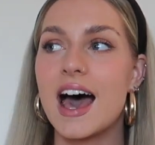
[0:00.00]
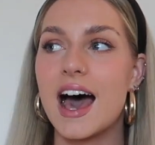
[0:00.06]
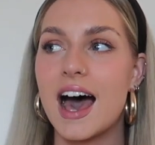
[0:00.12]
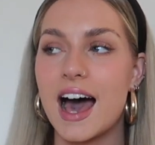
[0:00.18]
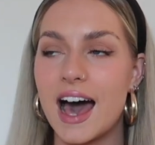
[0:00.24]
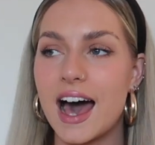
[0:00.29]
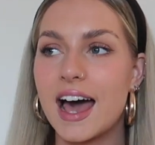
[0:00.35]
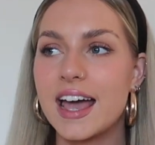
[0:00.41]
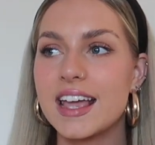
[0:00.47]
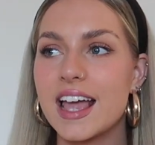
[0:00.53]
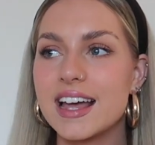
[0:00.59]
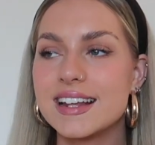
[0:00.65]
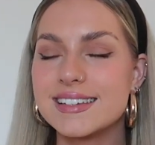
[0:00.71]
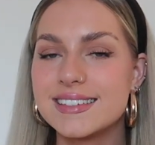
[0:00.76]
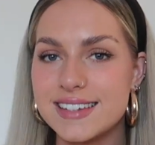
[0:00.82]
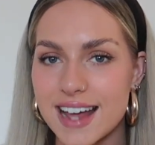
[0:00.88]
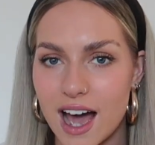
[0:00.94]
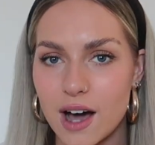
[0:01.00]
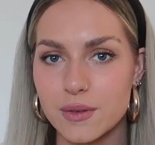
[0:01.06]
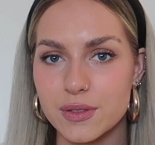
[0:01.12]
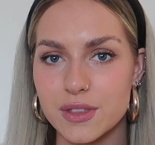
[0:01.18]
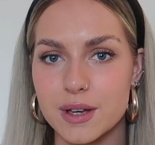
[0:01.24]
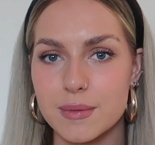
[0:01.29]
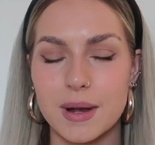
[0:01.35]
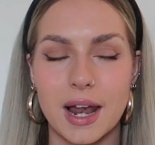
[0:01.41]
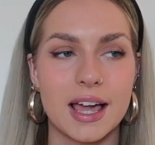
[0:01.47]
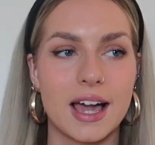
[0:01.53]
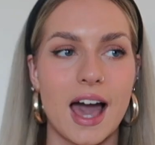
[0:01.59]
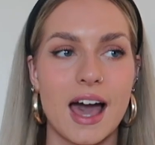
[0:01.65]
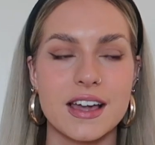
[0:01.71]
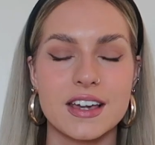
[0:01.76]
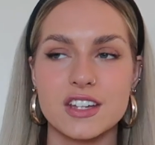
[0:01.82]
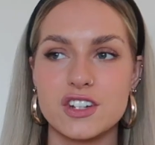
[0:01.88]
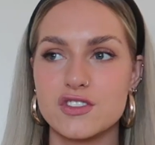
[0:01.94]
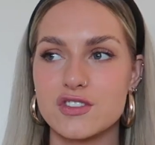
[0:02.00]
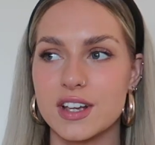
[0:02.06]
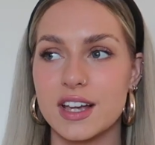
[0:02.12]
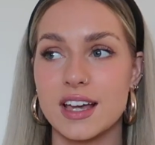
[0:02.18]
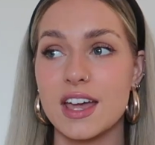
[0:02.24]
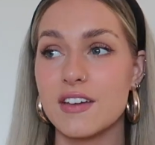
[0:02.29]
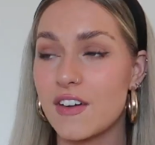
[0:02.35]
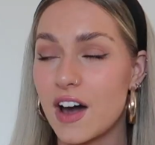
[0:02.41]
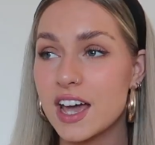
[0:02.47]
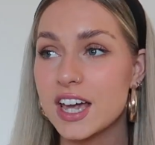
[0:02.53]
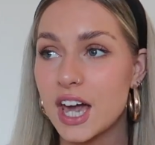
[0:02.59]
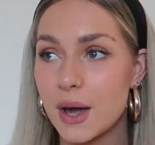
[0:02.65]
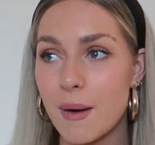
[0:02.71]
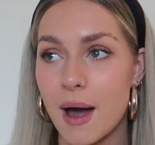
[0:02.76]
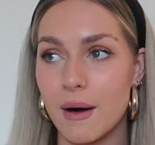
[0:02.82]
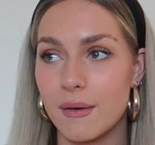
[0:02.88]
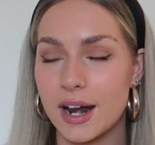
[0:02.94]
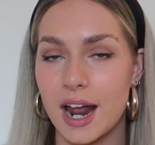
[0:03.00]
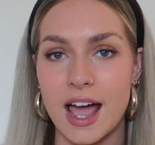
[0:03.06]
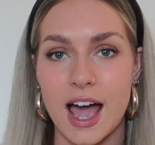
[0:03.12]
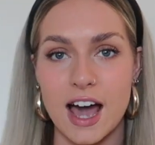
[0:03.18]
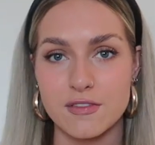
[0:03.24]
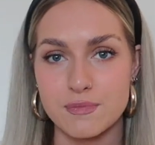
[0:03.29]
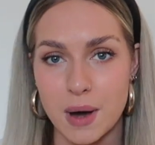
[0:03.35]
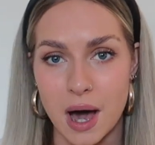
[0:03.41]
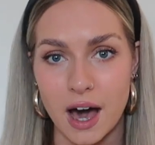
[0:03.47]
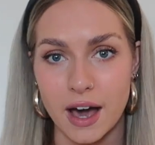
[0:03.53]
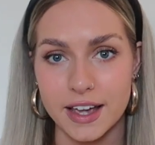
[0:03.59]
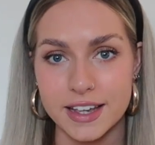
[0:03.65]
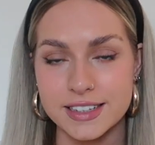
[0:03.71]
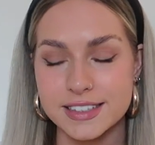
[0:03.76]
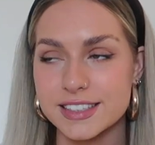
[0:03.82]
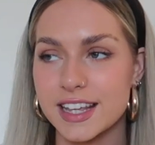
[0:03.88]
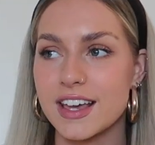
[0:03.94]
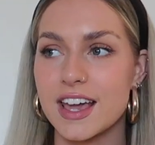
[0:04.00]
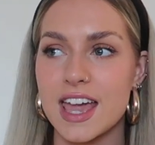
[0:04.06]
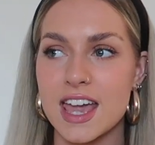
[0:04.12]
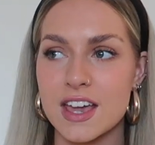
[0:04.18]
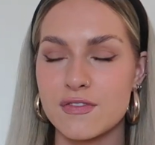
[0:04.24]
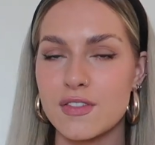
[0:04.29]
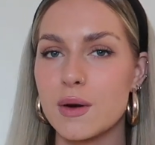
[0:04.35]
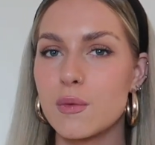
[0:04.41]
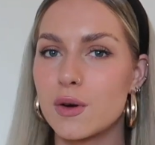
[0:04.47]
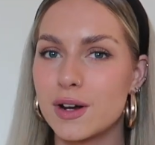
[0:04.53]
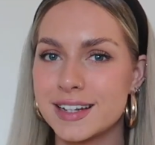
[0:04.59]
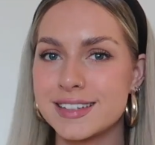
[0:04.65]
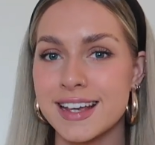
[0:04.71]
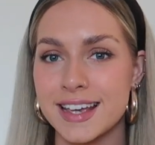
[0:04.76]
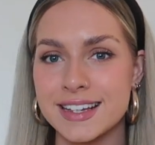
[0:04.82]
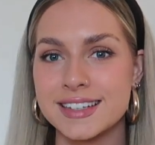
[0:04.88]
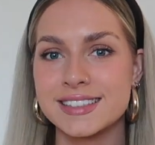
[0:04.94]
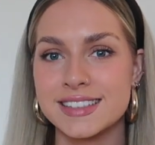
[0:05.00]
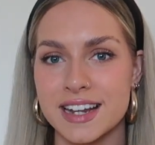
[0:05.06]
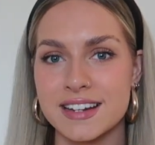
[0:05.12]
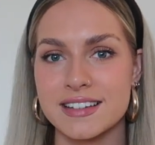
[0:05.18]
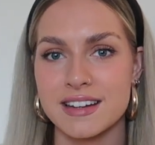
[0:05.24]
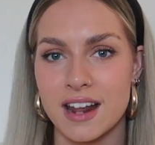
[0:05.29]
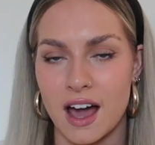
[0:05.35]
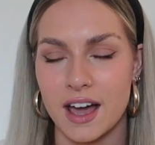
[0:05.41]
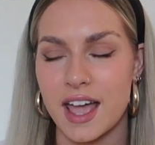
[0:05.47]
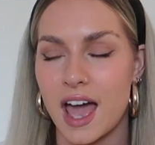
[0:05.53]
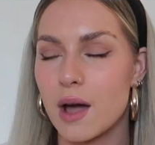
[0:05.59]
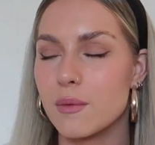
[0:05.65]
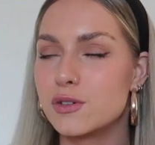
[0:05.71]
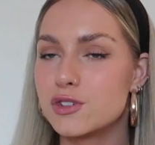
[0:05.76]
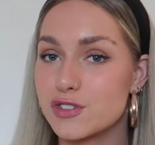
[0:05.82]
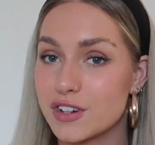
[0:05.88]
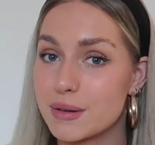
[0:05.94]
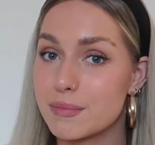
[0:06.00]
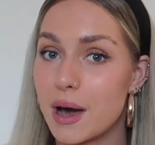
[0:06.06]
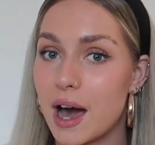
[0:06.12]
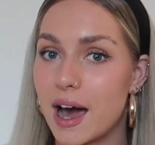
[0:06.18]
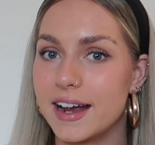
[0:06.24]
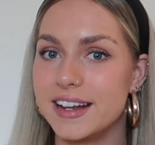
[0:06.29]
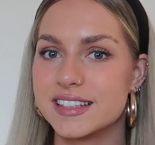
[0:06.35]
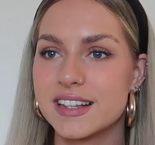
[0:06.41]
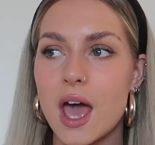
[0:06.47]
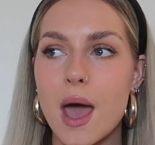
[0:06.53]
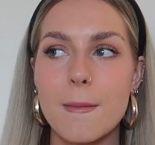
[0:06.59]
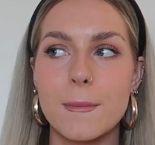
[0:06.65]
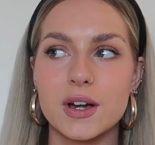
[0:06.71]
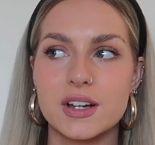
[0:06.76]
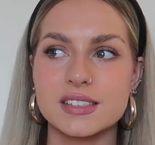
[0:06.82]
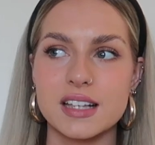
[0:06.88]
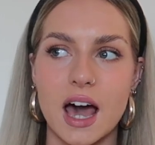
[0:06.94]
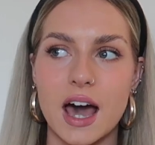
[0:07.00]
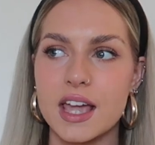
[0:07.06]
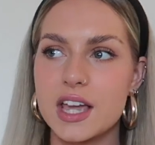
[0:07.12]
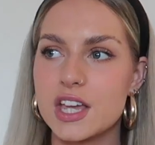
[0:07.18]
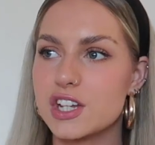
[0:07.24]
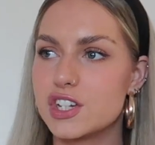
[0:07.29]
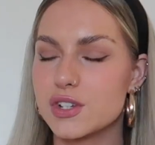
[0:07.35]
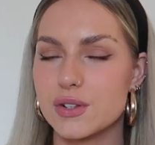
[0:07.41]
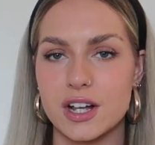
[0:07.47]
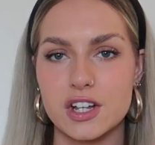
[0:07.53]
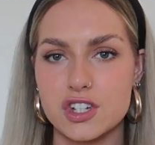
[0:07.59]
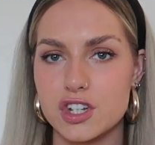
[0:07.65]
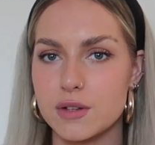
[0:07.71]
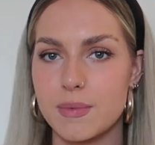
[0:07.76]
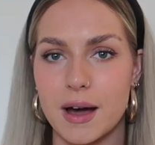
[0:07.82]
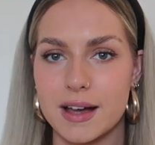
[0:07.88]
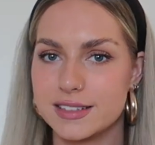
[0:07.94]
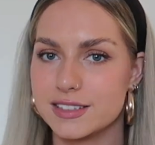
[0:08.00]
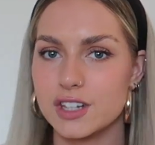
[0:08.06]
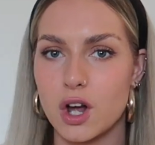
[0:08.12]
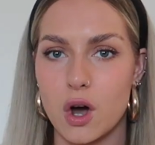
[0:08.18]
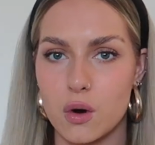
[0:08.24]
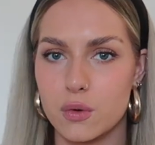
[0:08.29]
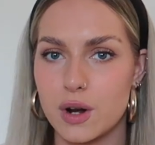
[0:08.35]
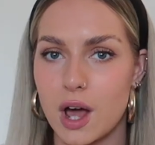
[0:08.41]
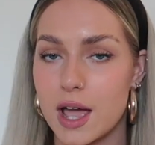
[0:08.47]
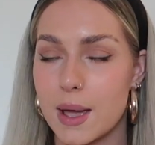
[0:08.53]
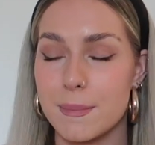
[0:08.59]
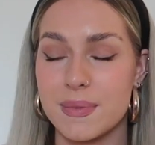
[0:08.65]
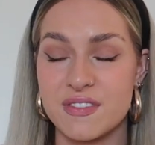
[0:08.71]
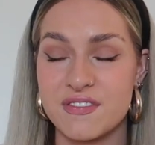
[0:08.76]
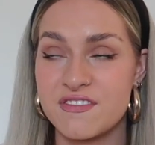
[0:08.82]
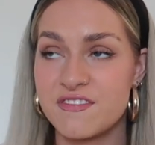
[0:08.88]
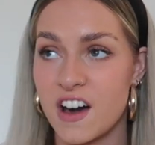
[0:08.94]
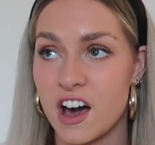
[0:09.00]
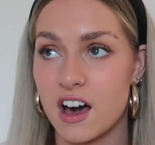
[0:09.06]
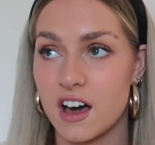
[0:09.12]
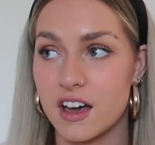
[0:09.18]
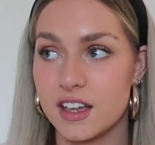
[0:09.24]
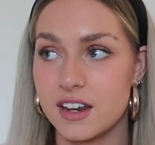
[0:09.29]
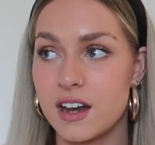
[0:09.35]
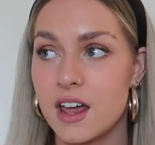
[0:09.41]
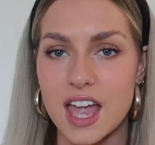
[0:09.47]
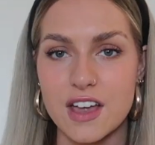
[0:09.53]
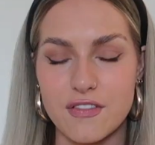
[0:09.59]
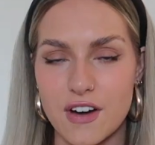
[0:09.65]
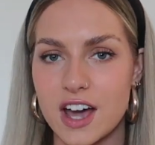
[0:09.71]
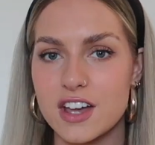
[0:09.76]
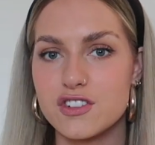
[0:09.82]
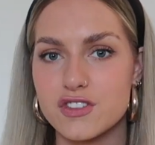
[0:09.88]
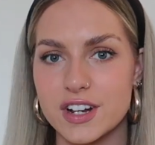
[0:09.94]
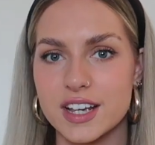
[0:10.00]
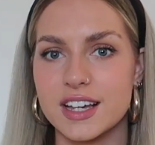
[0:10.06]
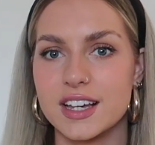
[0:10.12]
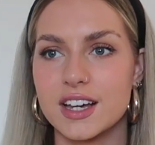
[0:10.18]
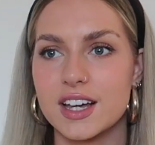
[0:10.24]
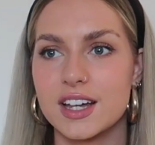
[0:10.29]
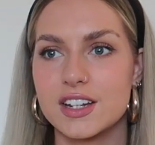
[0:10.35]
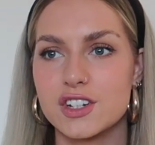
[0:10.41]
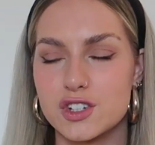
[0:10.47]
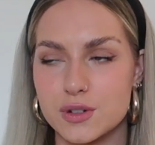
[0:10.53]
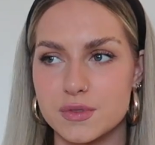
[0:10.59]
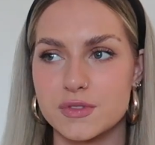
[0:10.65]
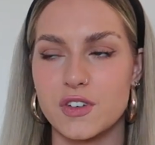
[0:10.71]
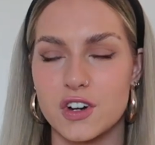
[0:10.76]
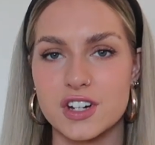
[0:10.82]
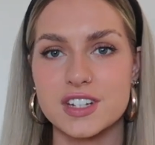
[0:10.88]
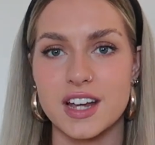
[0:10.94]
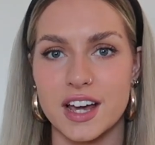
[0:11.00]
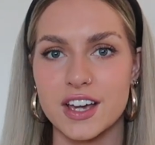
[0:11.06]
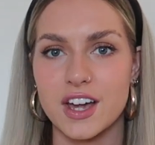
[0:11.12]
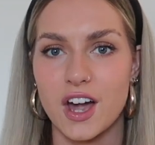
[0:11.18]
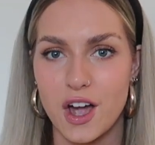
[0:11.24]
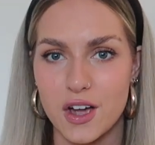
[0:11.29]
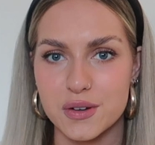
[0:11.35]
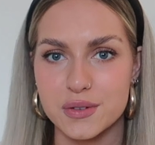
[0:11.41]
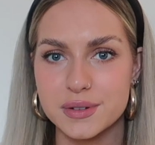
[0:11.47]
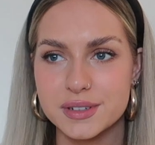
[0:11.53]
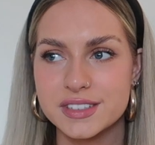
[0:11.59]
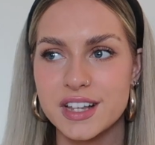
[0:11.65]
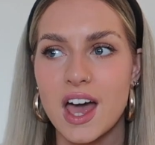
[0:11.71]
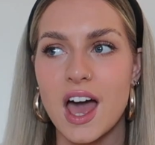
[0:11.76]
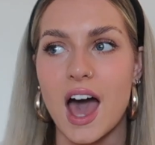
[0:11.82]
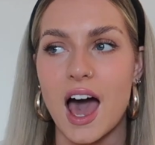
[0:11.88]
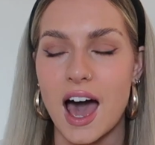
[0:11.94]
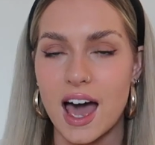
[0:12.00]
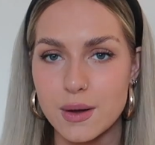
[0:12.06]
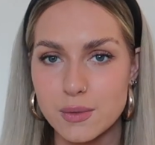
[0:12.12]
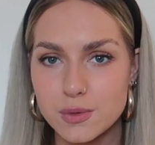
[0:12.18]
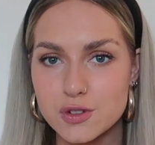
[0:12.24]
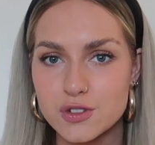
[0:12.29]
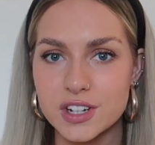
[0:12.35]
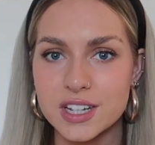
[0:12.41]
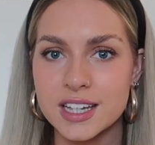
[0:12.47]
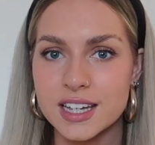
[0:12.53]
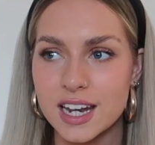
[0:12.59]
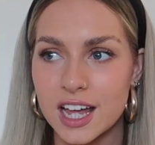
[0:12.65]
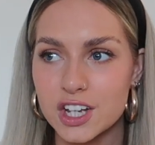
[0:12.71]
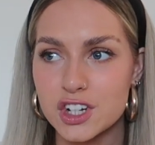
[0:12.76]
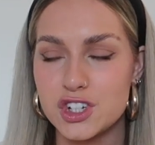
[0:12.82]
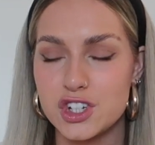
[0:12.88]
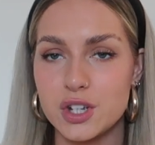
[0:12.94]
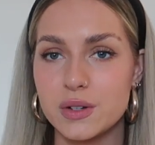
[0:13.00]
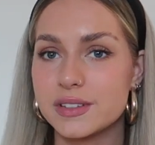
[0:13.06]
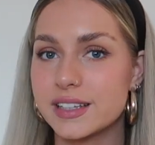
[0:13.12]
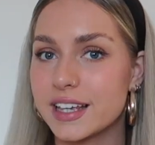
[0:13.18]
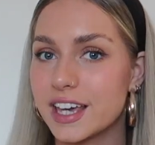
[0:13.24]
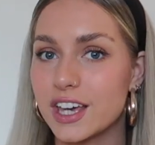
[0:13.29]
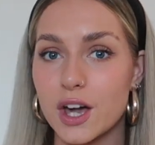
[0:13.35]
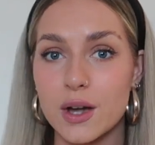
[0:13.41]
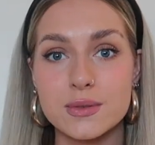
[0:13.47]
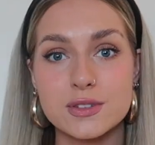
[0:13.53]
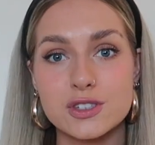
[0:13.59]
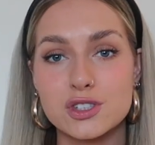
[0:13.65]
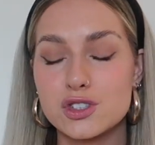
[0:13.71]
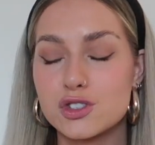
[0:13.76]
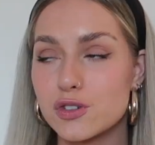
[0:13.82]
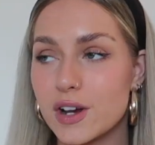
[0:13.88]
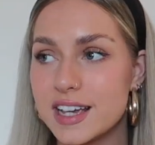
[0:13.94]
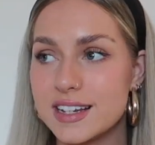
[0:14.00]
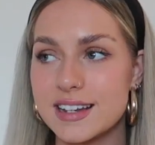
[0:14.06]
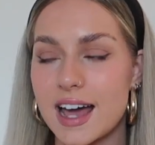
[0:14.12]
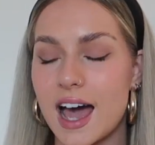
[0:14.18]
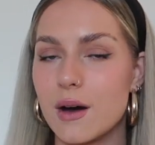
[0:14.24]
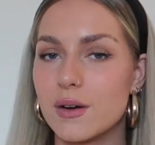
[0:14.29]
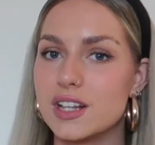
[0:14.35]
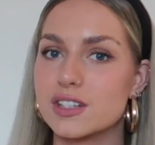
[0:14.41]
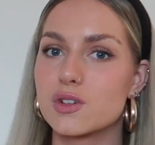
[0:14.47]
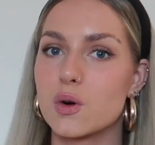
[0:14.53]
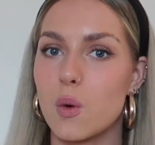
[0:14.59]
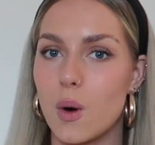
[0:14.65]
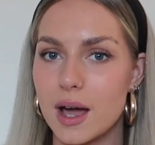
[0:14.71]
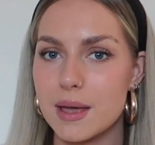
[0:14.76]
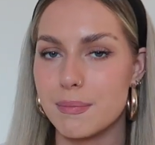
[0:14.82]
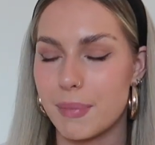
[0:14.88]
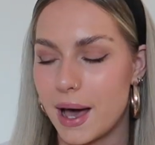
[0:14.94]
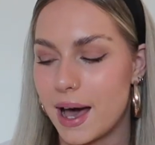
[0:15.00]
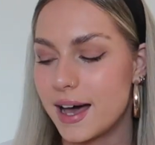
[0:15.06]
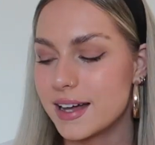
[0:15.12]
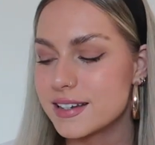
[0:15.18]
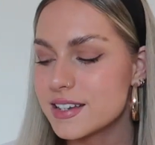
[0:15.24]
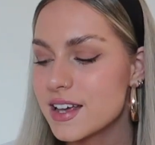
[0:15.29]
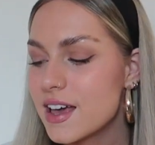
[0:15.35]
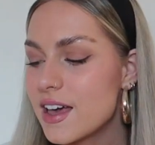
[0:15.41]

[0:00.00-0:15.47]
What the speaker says: I down them. Like, I can drink, if I go out and I have pints, like if I want to take a steady night, I will drink pints, because I can do like 2 pints in the whole night and be fine. If I drink double vodka Diet Cokes, I will drink it like juice, like it goes straight down. It's quite bad.